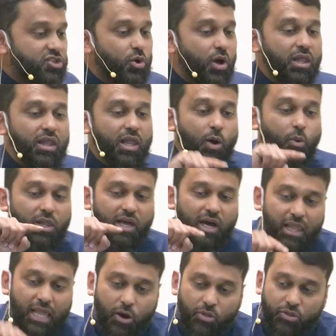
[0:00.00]
So Allah will
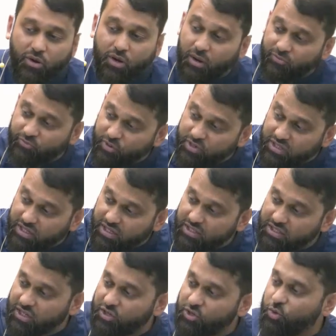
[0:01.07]
allow their comfort to
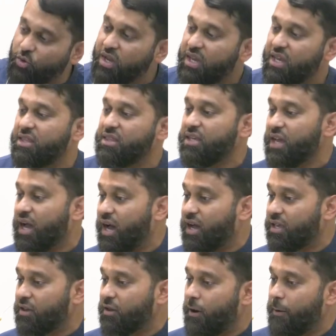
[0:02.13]
continue in the
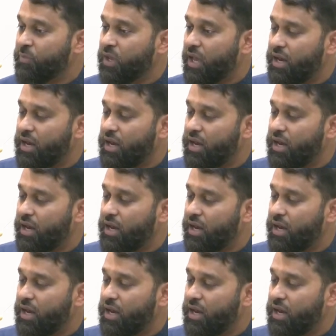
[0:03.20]
akhirah.